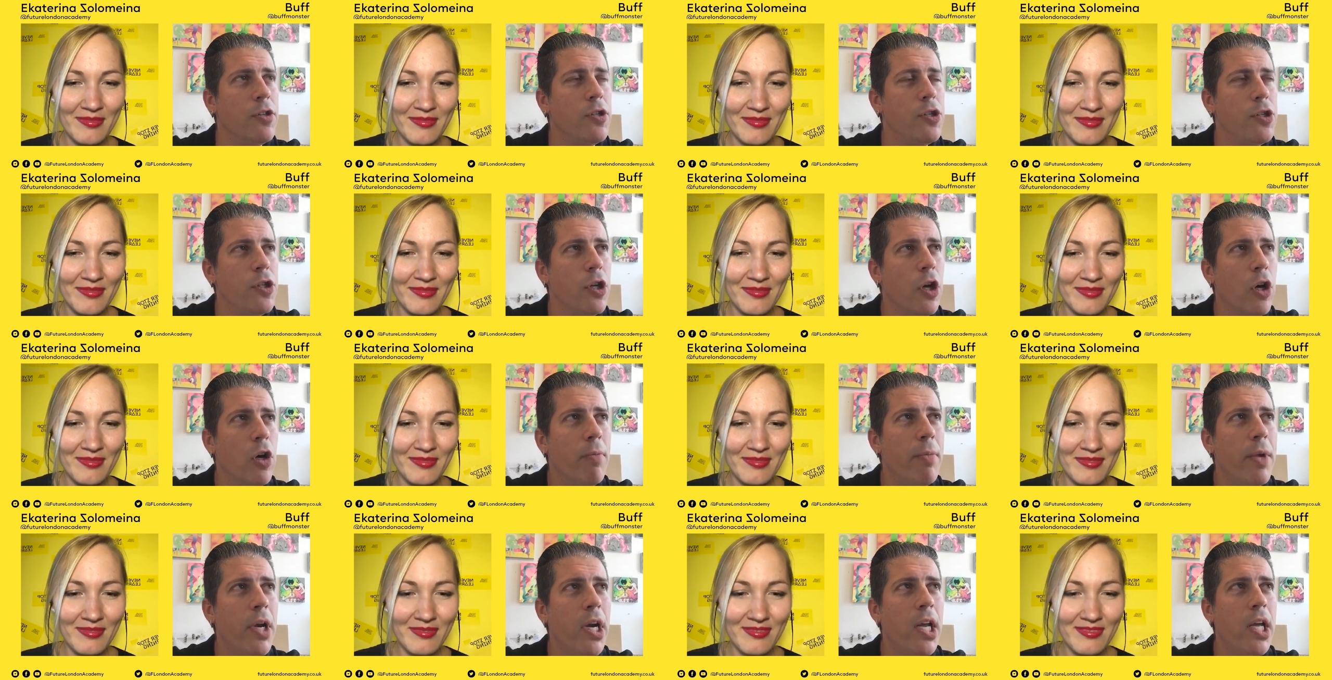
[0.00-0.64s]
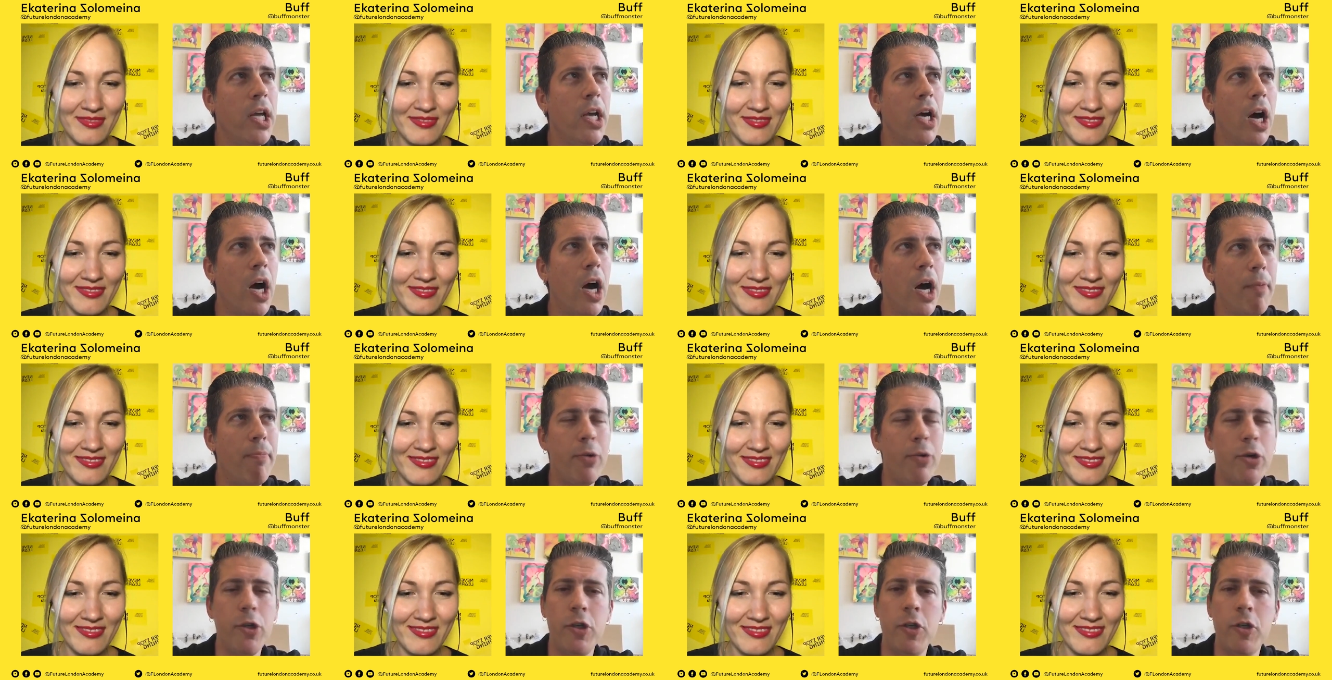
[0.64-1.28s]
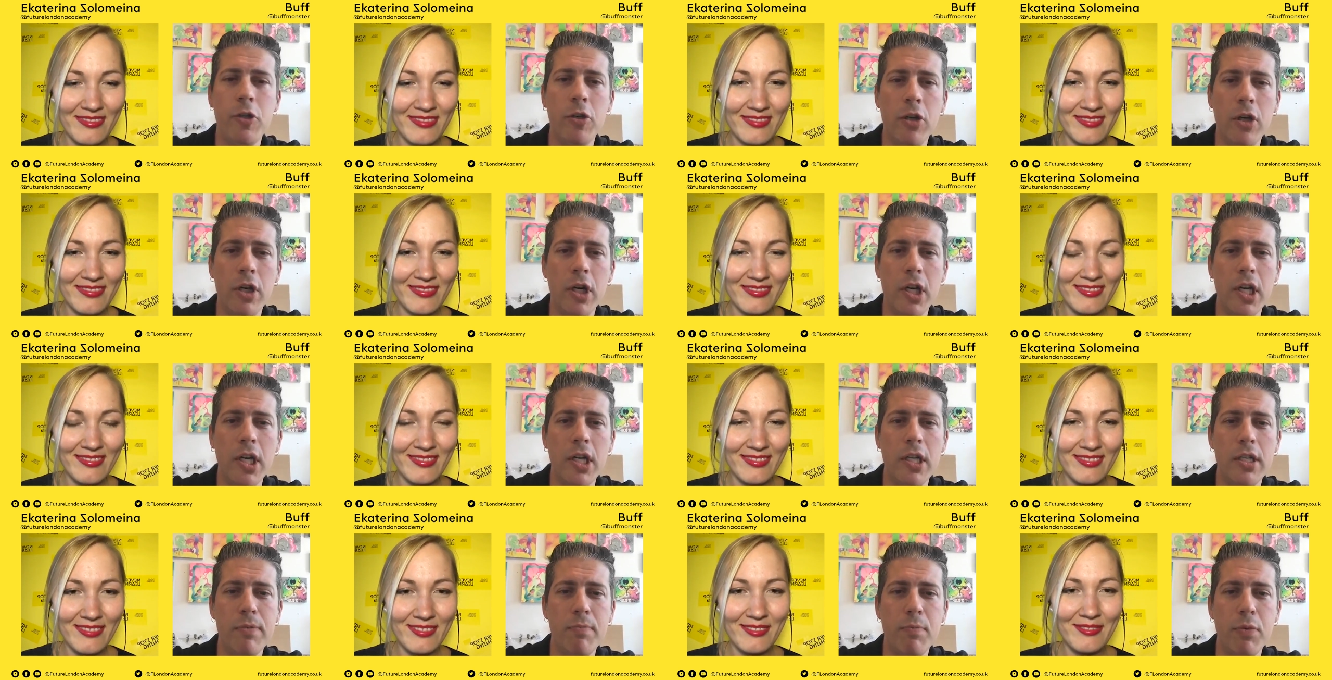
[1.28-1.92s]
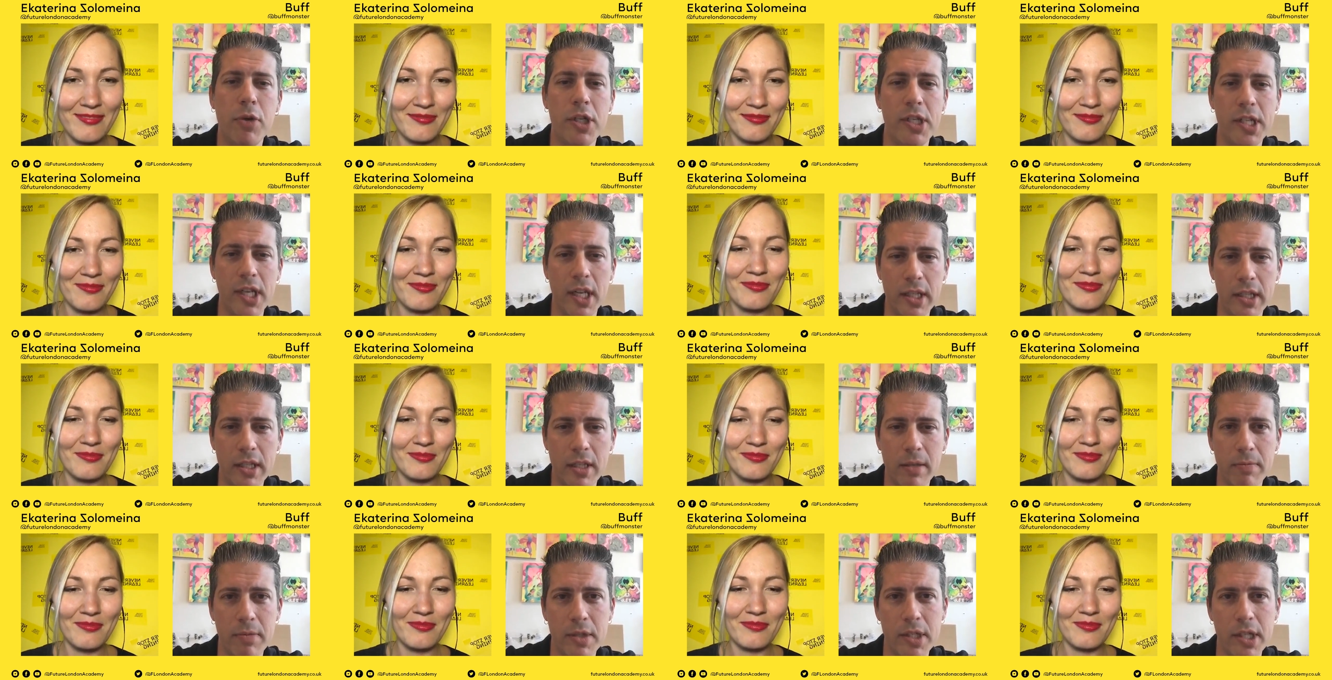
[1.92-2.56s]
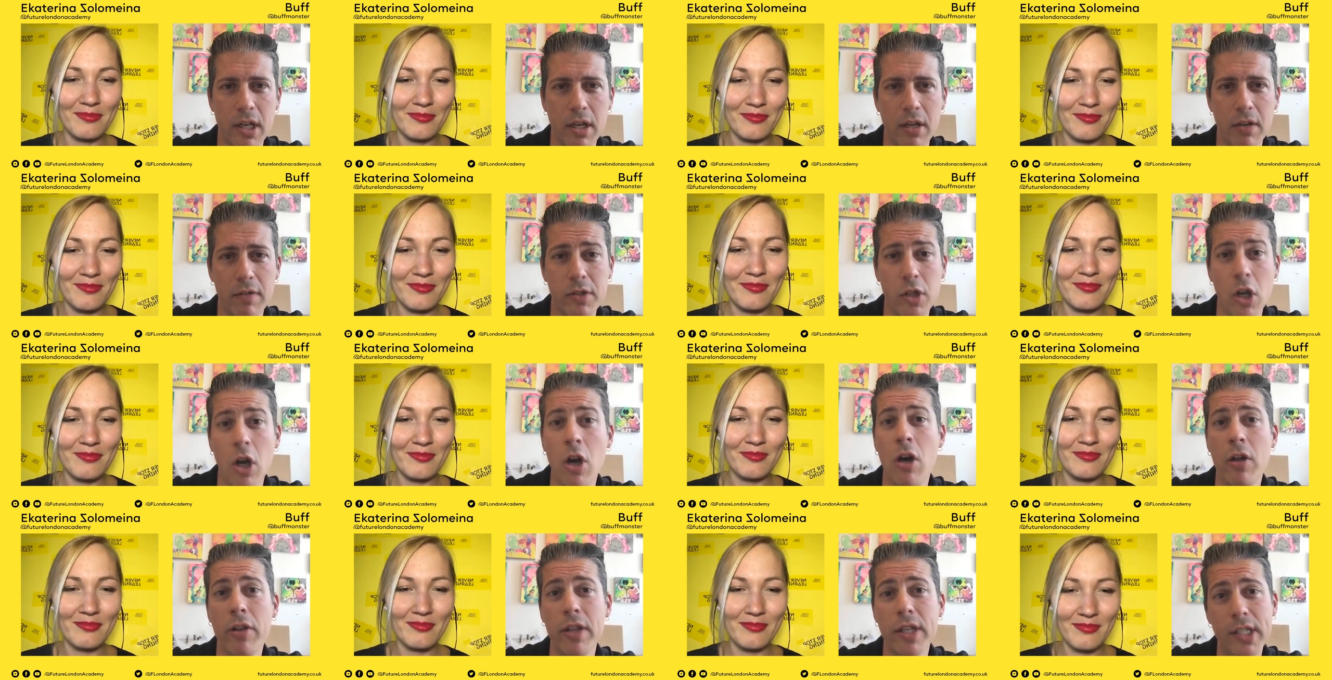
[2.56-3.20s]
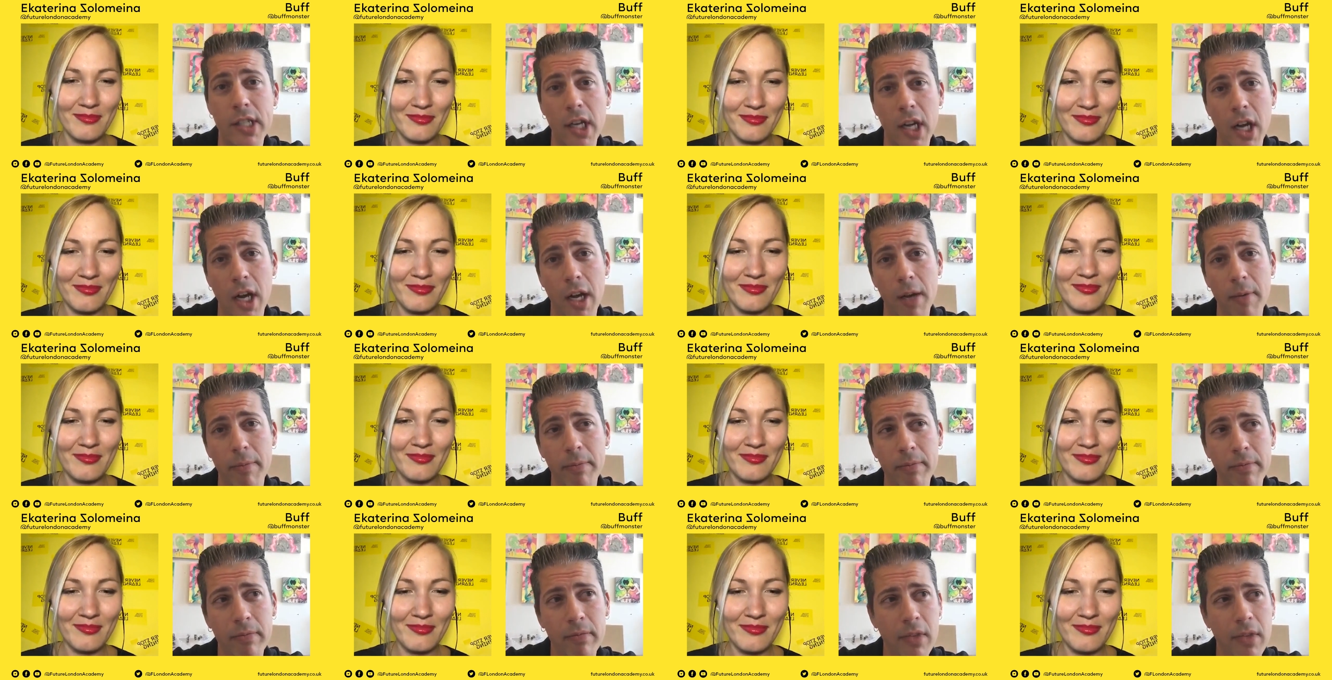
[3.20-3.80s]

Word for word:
Speaker 1: so many opportunities present themselves all the time.